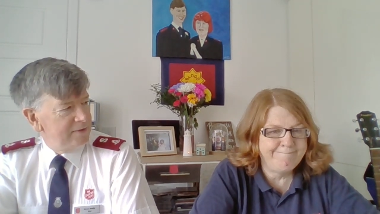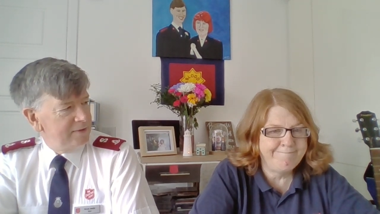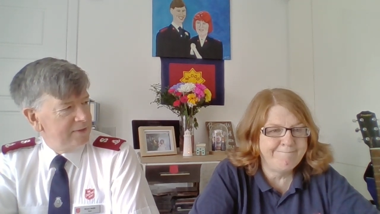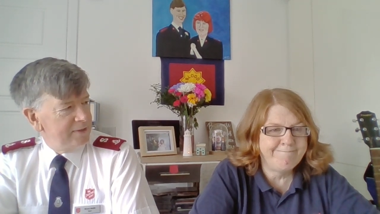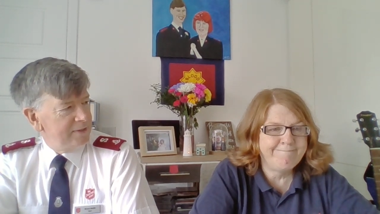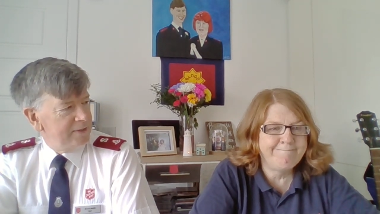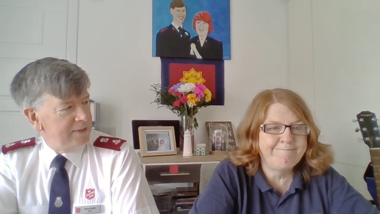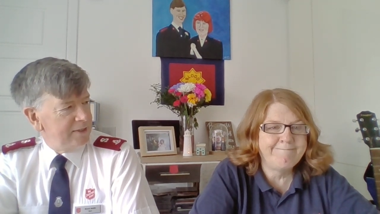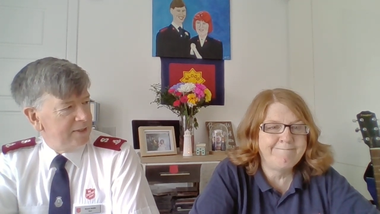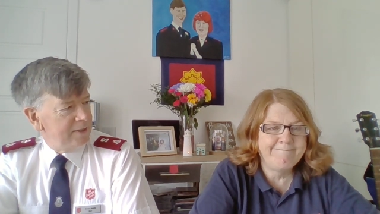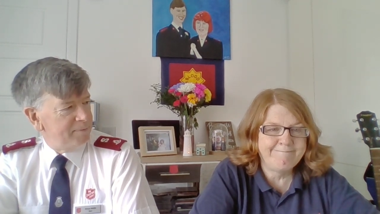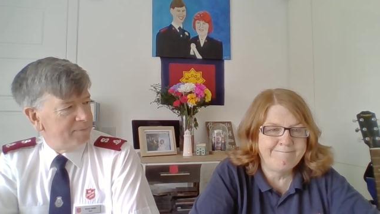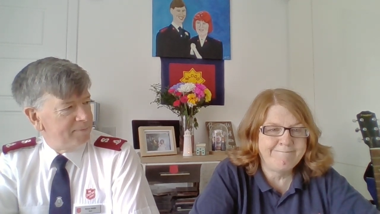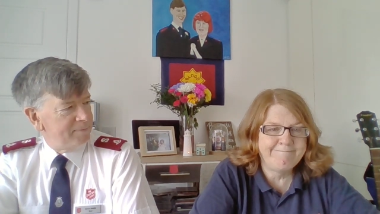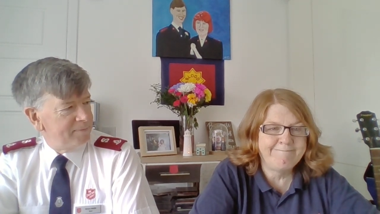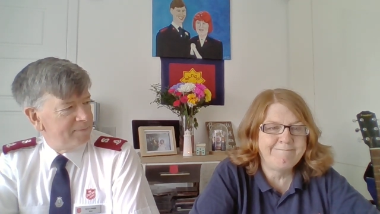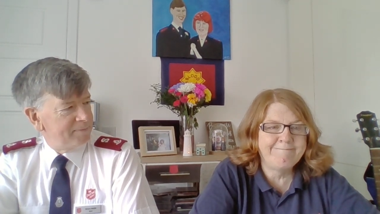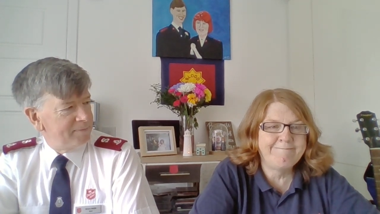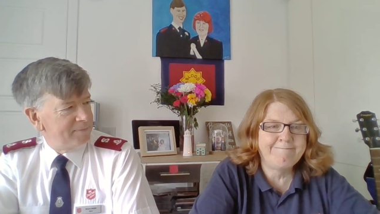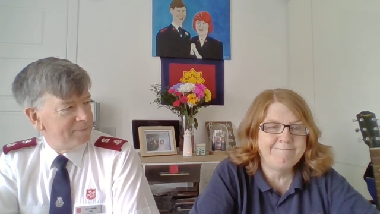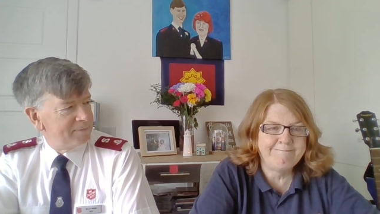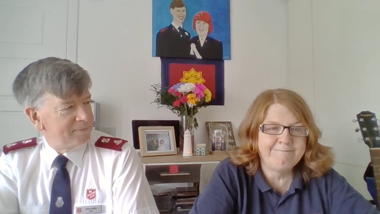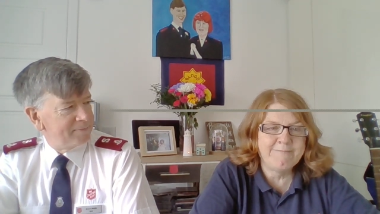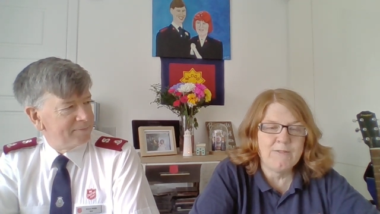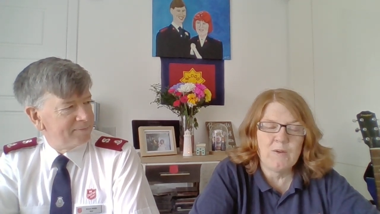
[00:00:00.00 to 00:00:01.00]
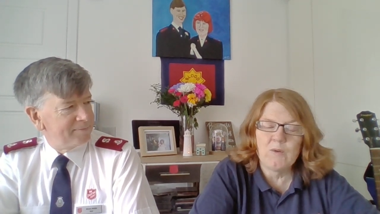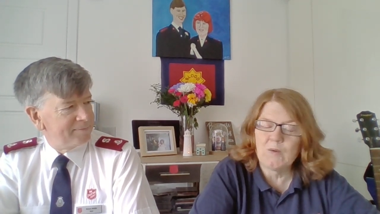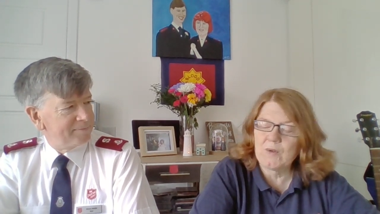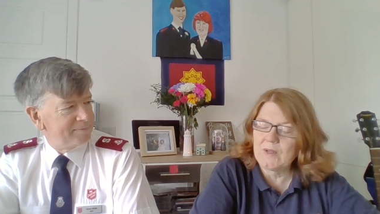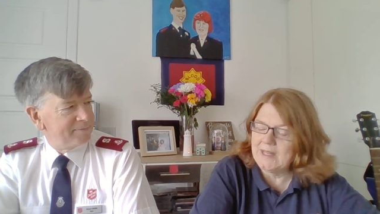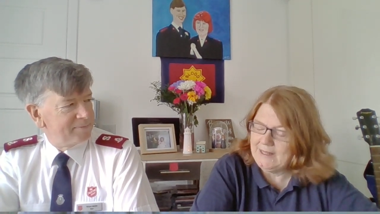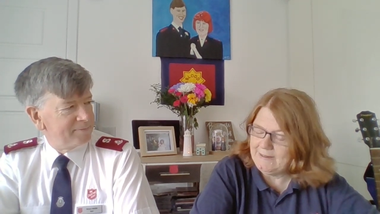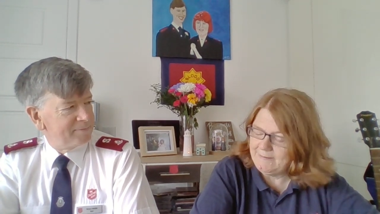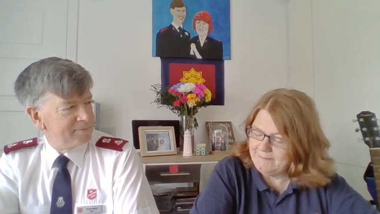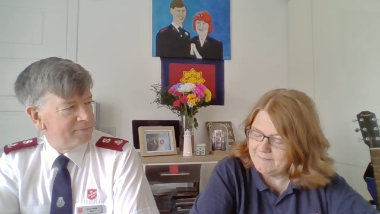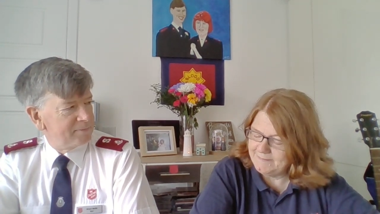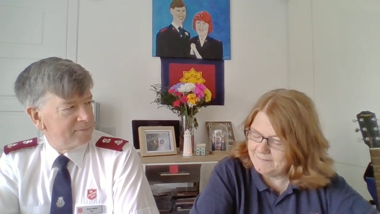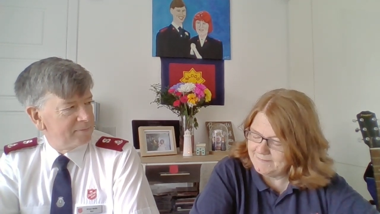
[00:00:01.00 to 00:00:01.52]
Speaker 1: Yeah.
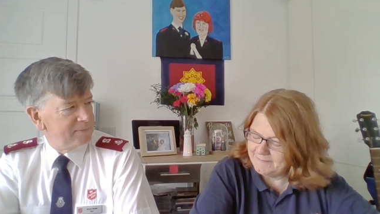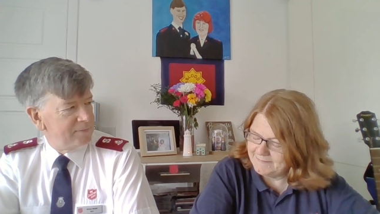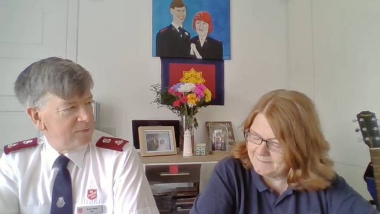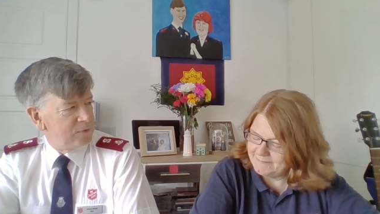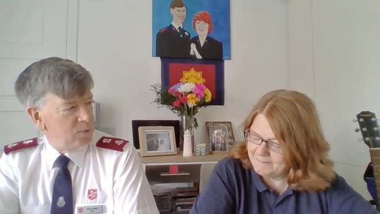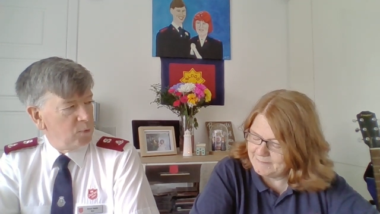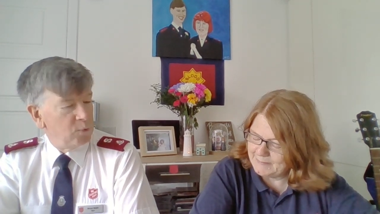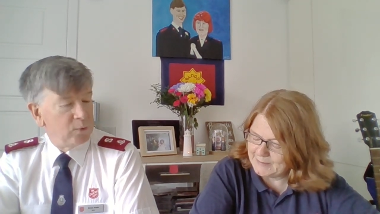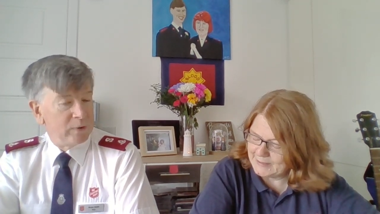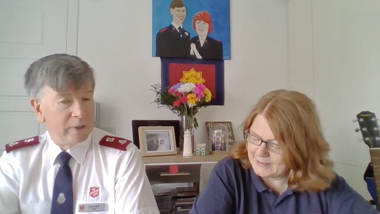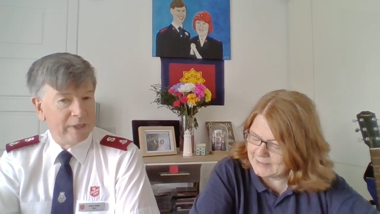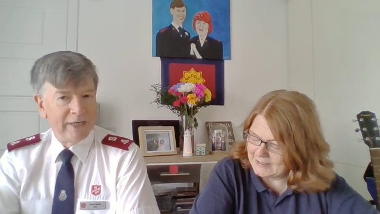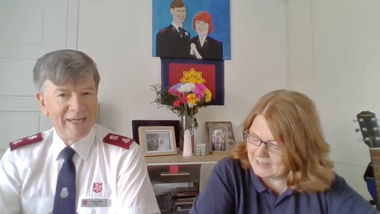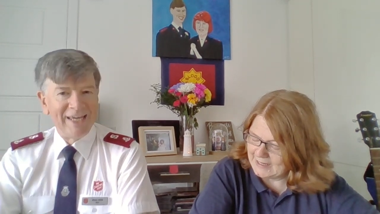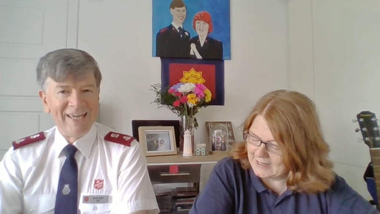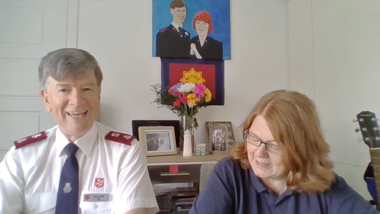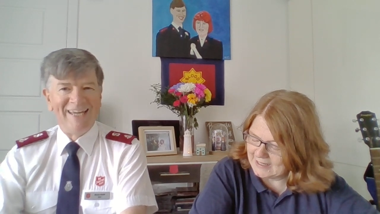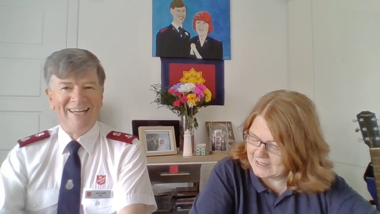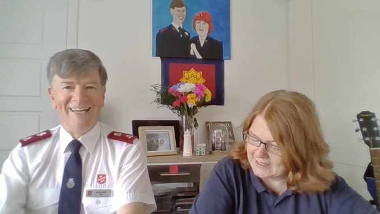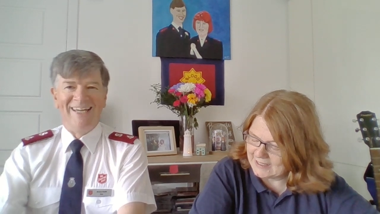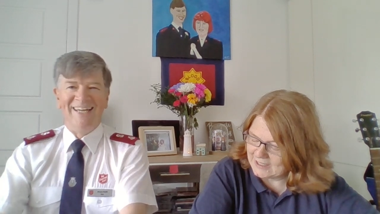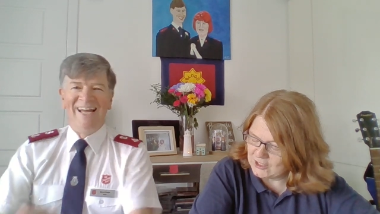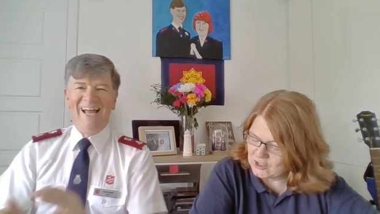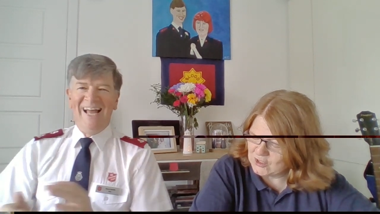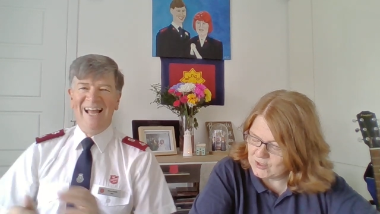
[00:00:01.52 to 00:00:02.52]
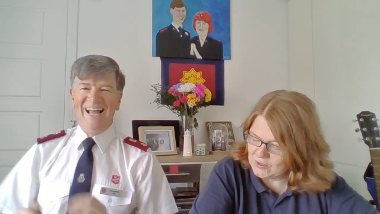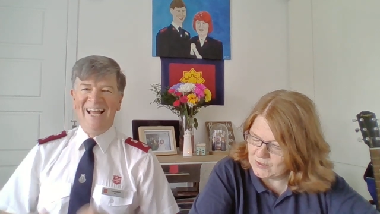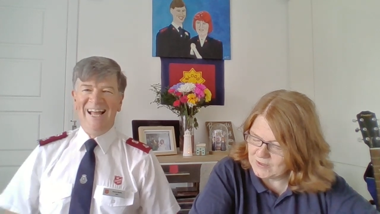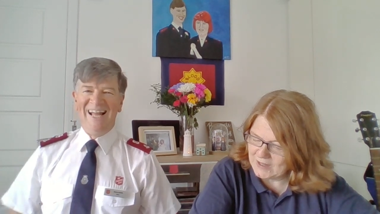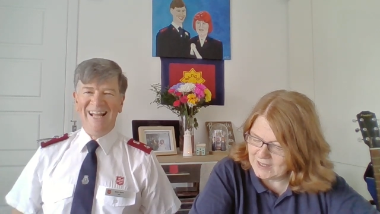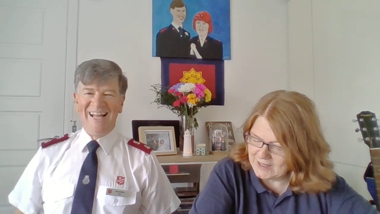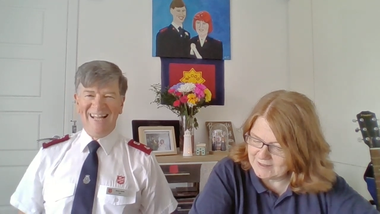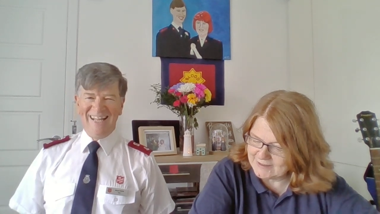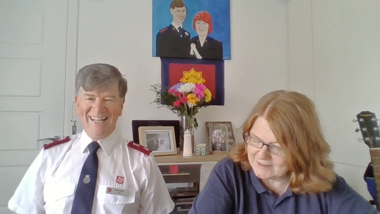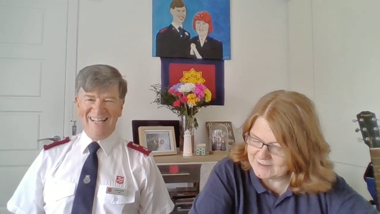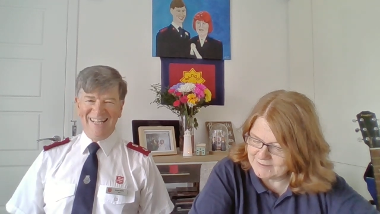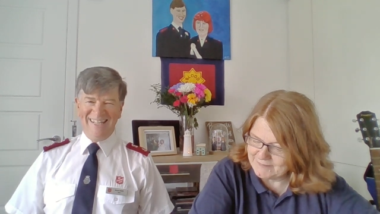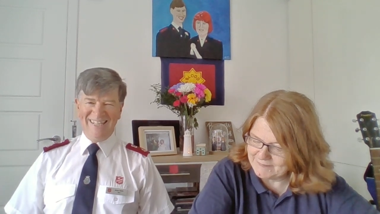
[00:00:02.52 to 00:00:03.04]
Okay. Okay. I can do
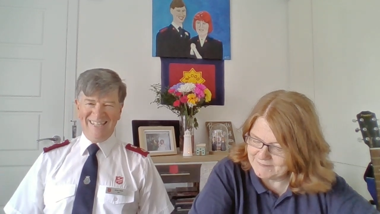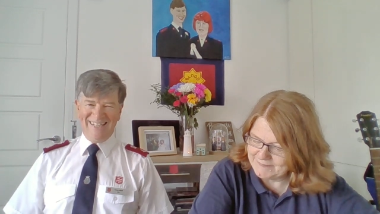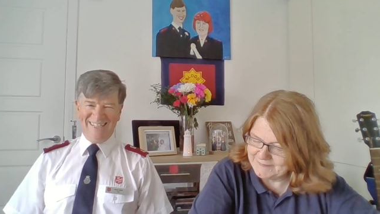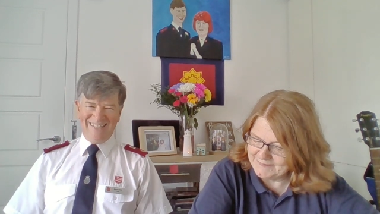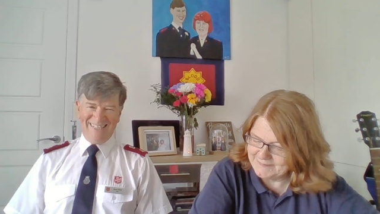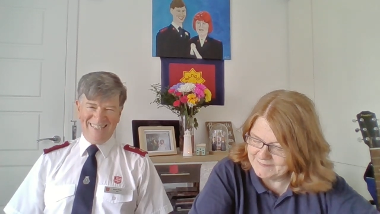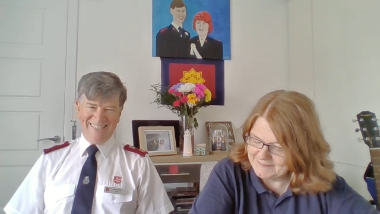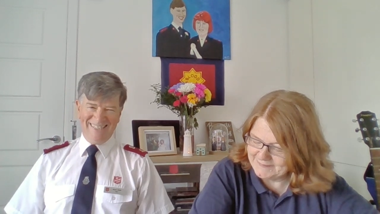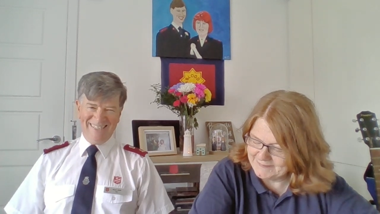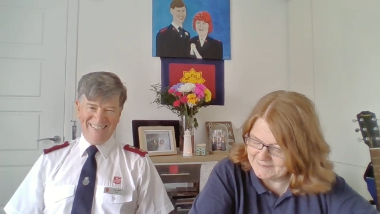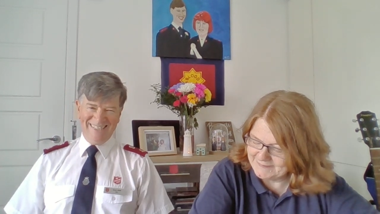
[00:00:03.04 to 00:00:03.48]
that.